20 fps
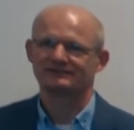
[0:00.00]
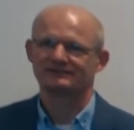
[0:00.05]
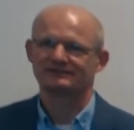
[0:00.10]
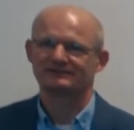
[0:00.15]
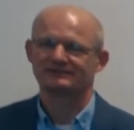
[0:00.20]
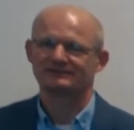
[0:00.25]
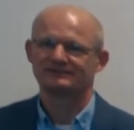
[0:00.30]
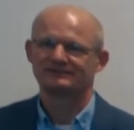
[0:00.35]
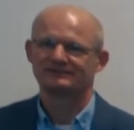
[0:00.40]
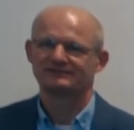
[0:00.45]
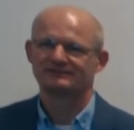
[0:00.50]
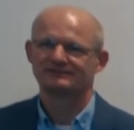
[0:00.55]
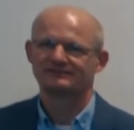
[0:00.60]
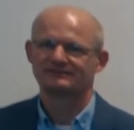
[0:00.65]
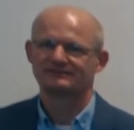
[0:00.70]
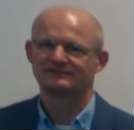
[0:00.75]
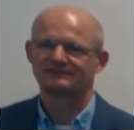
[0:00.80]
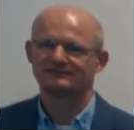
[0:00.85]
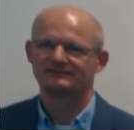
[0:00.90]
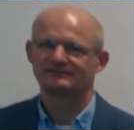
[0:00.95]

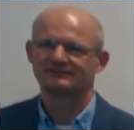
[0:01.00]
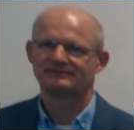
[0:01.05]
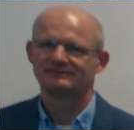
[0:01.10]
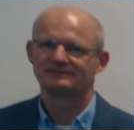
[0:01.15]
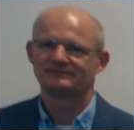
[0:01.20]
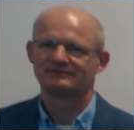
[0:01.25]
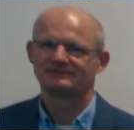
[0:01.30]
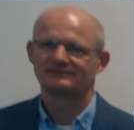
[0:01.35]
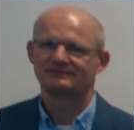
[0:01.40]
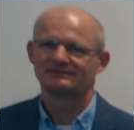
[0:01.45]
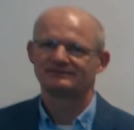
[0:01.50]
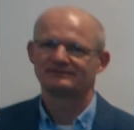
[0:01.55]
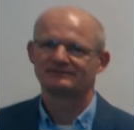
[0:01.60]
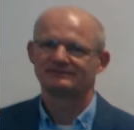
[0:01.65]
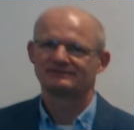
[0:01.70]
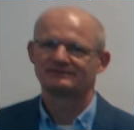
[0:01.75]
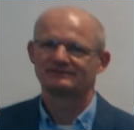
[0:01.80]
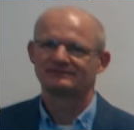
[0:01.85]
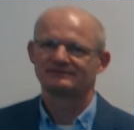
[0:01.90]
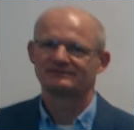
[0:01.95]

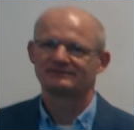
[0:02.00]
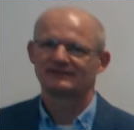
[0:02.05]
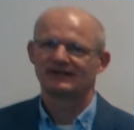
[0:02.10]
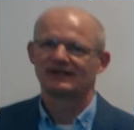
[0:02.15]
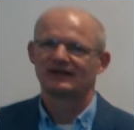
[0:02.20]
Nothing is said.